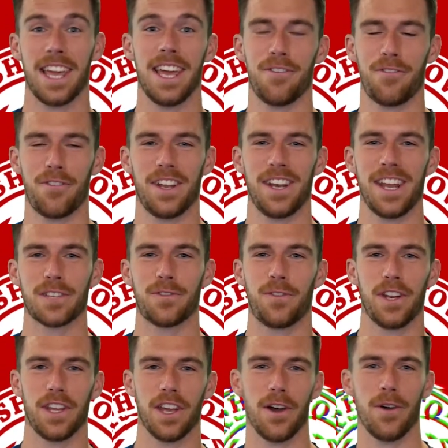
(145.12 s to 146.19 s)
here for the next
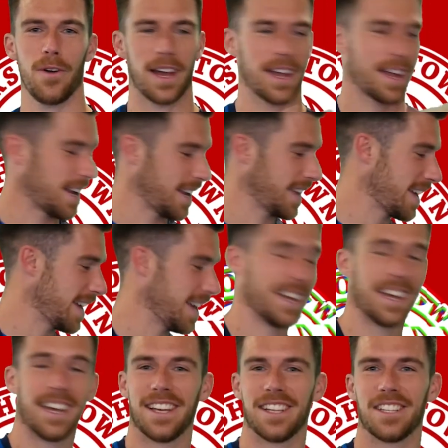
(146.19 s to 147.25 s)
video and click
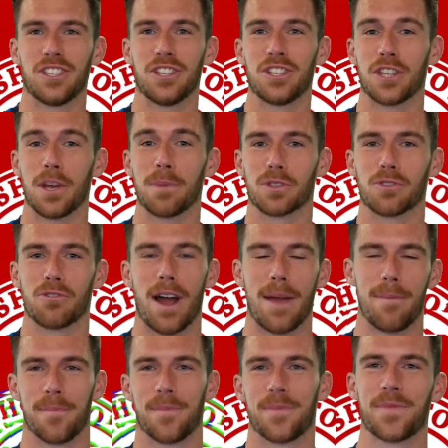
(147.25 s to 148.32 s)
here to
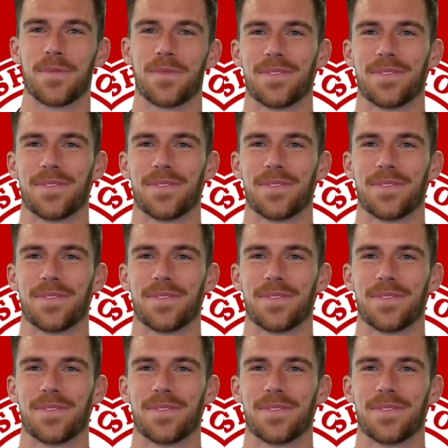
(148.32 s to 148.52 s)
subscribe.